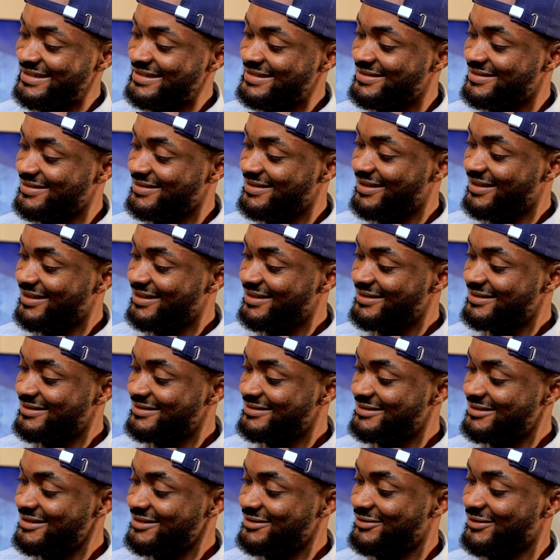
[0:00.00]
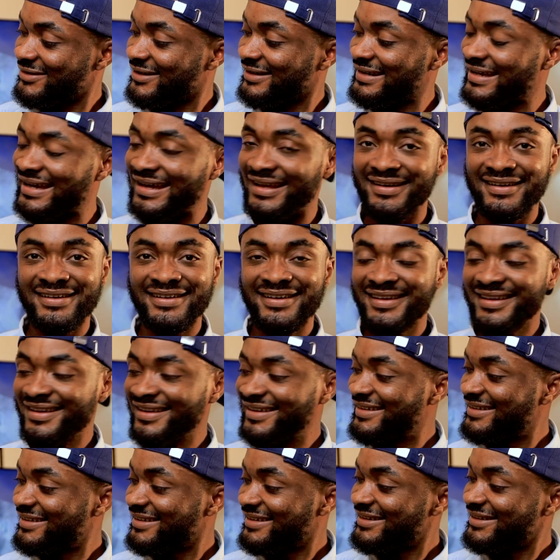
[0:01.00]
Just look at that.
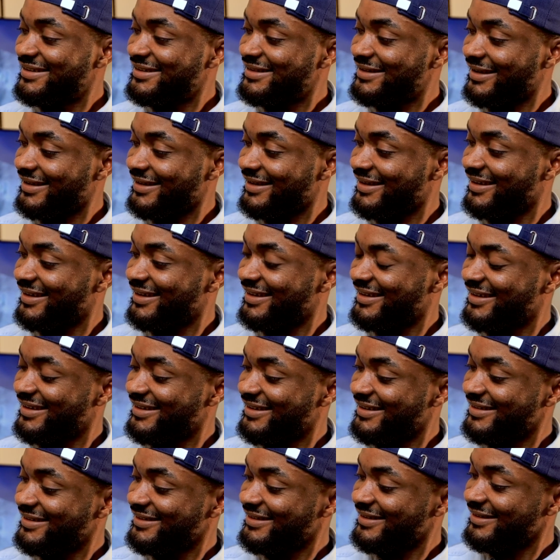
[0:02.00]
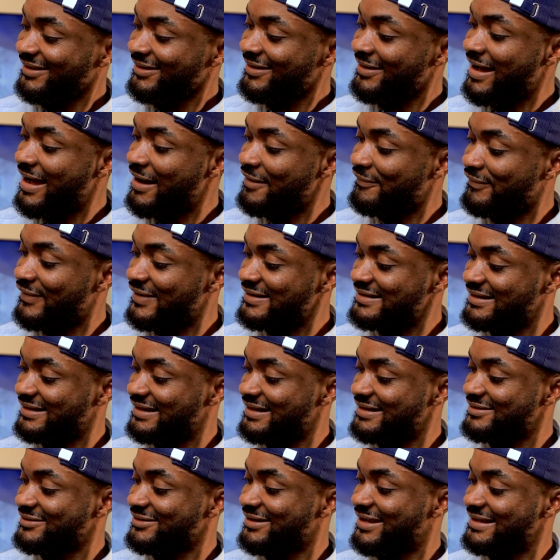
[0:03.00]
Look at how fast it
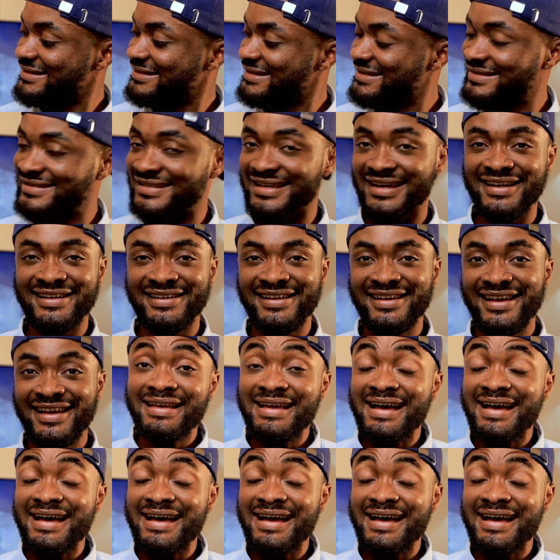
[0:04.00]
is to get inside.